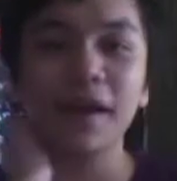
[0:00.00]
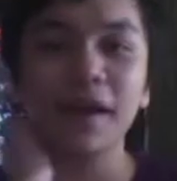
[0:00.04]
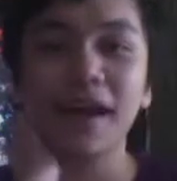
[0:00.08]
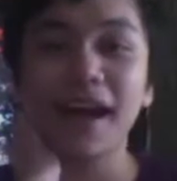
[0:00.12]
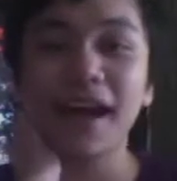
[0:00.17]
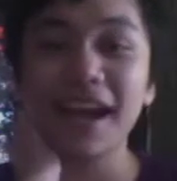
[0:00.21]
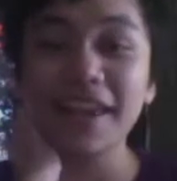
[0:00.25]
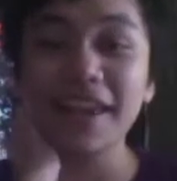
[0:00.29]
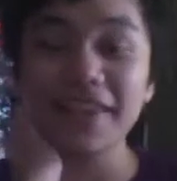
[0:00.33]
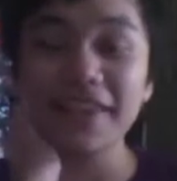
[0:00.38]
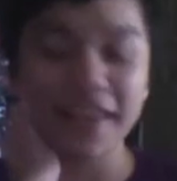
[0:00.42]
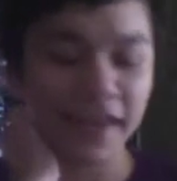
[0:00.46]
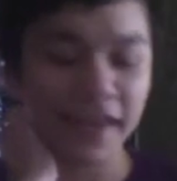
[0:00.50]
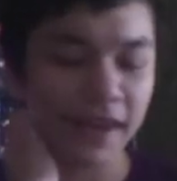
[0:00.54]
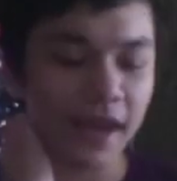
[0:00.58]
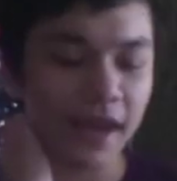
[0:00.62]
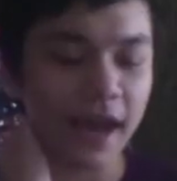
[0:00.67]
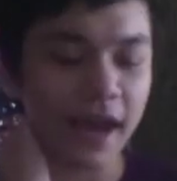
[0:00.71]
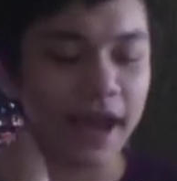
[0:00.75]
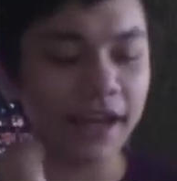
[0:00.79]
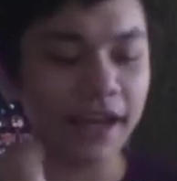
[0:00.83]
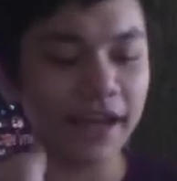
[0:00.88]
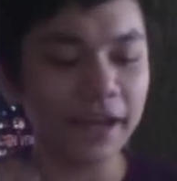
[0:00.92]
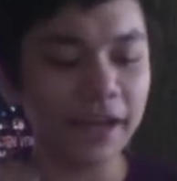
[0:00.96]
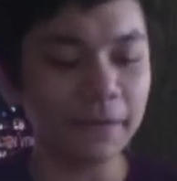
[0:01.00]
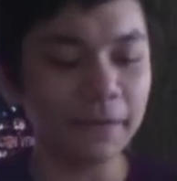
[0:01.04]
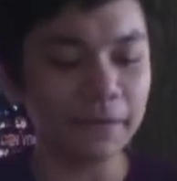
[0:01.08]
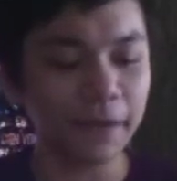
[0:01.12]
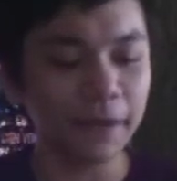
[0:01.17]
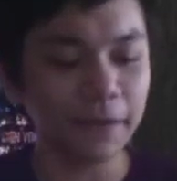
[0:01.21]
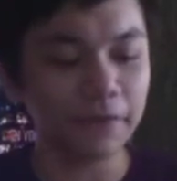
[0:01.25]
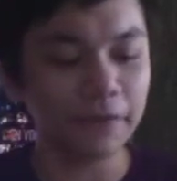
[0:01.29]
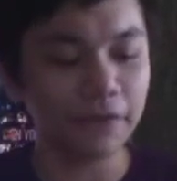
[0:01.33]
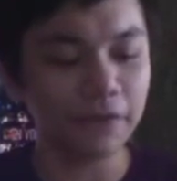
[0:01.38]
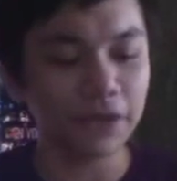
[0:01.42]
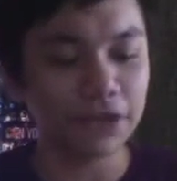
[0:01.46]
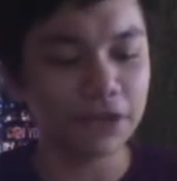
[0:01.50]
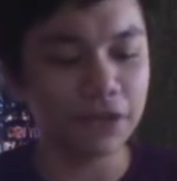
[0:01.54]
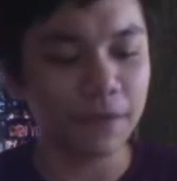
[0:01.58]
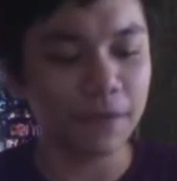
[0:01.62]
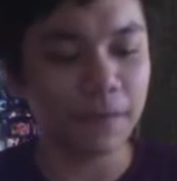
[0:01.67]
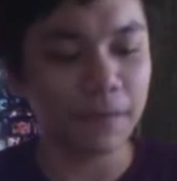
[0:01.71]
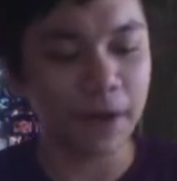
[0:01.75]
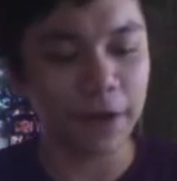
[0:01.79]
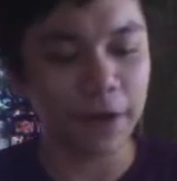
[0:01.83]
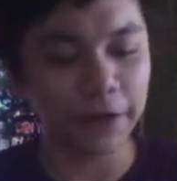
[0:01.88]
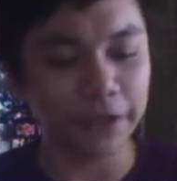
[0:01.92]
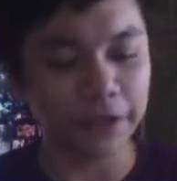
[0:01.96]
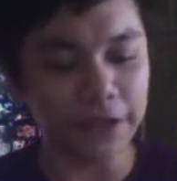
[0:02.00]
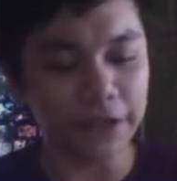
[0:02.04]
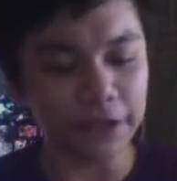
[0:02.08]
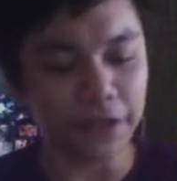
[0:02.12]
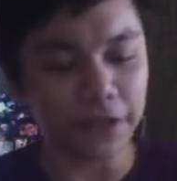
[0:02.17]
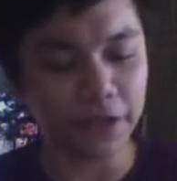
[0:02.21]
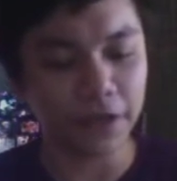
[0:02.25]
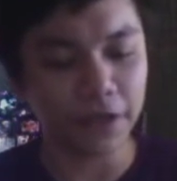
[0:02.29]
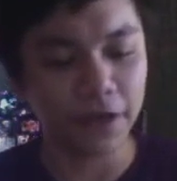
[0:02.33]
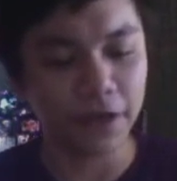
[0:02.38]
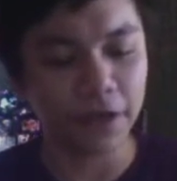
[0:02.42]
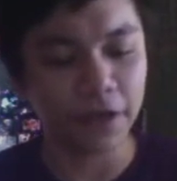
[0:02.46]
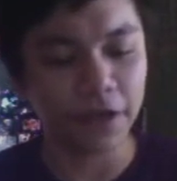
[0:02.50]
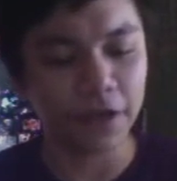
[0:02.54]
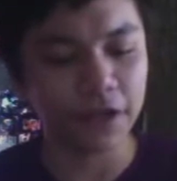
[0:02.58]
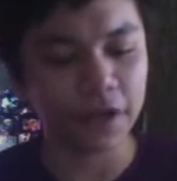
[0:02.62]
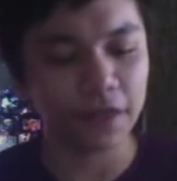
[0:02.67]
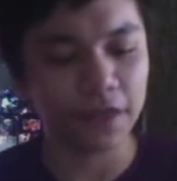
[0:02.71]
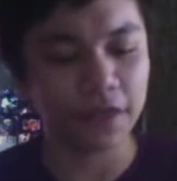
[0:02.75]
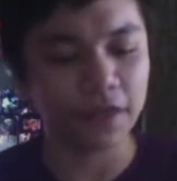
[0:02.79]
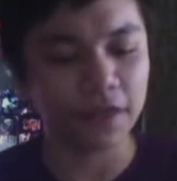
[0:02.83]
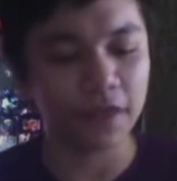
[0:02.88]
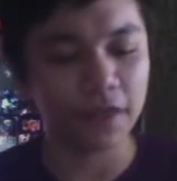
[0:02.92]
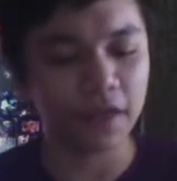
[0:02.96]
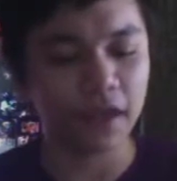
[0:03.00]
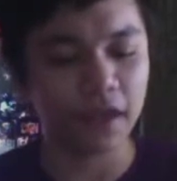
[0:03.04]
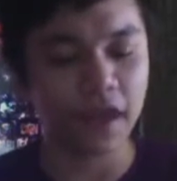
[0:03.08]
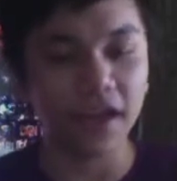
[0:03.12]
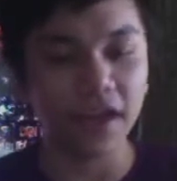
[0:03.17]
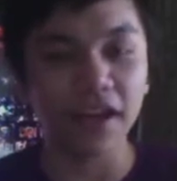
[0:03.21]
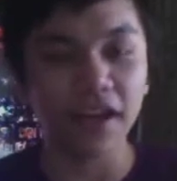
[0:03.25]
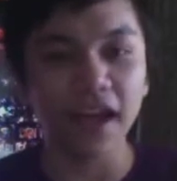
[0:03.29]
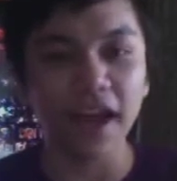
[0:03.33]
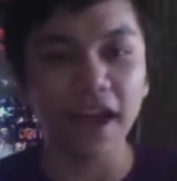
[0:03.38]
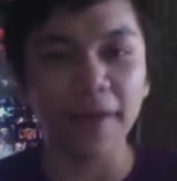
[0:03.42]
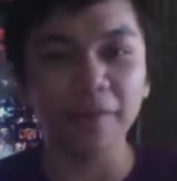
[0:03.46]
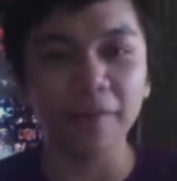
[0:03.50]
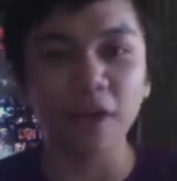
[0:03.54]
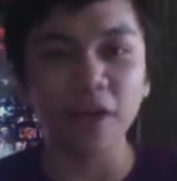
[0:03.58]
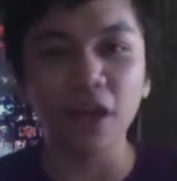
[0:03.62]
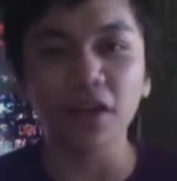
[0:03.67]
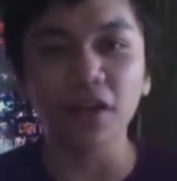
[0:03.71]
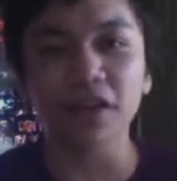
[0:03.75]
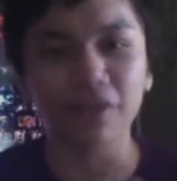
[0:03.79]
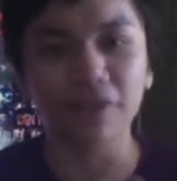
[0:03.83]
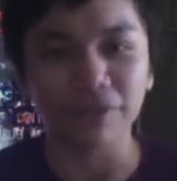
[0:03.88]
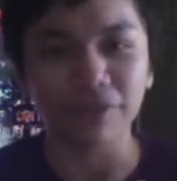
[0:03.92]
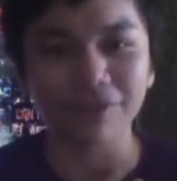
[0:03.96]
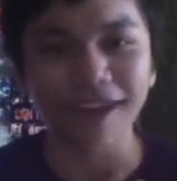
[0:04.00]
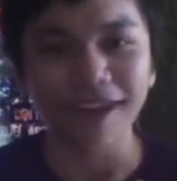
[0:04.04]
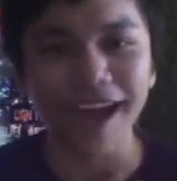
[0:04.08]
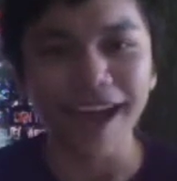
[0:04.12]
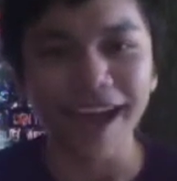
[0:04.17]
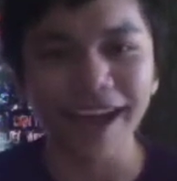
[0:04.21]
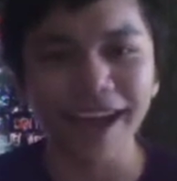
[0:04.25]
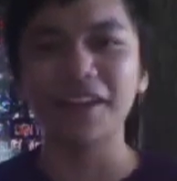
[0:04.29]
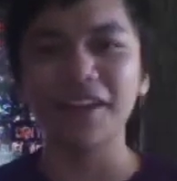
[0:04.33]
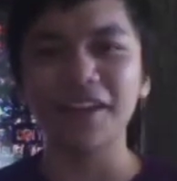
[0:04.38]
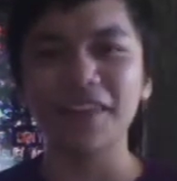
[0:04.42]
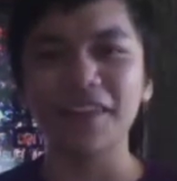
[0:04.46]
I said, I can't make a video about it because I'm not a fan.